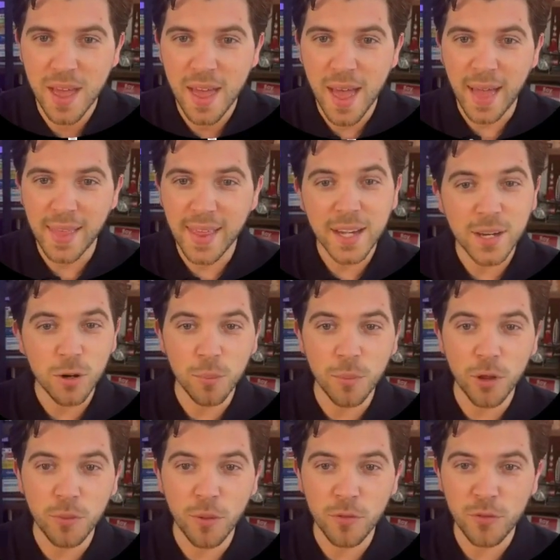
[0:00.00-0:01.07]
And then there are
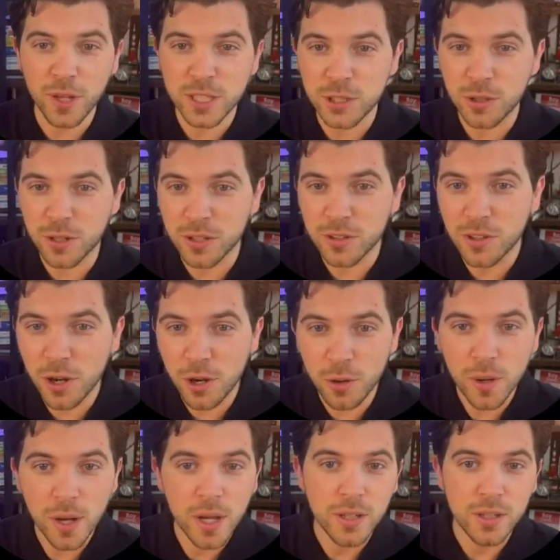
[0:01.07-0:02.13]
multiple things you can do.
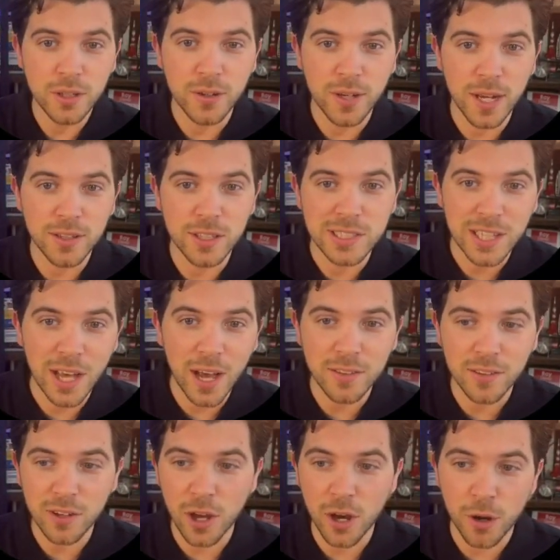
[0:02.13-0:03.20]
You can decide
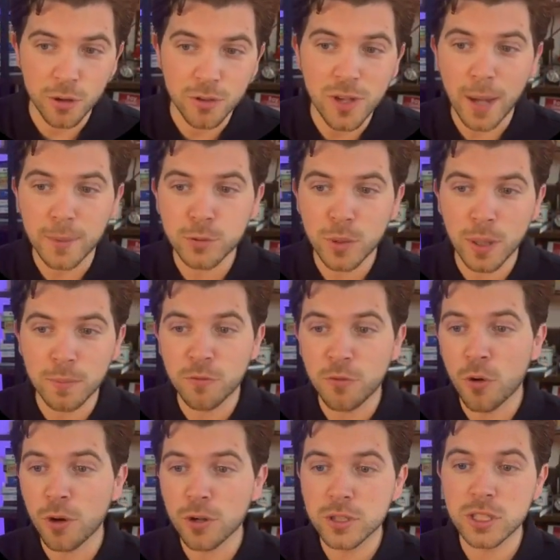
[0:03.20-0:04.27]
to go TypeScript
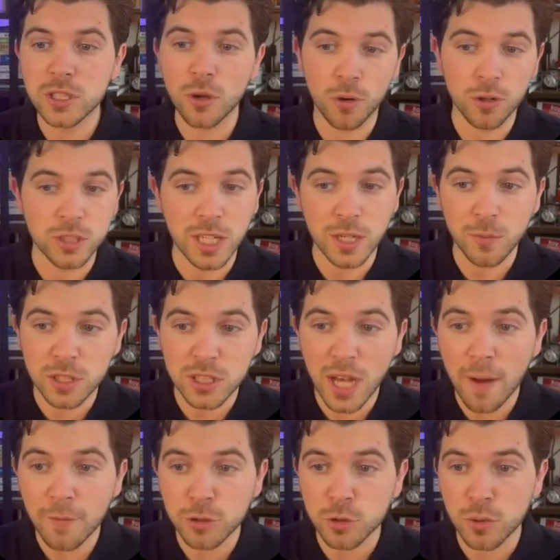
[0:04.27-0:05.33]
first or stick with
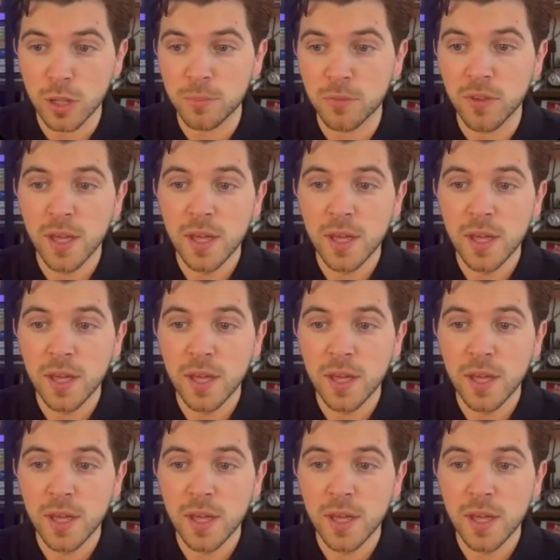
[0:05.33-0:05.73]
JavaScript.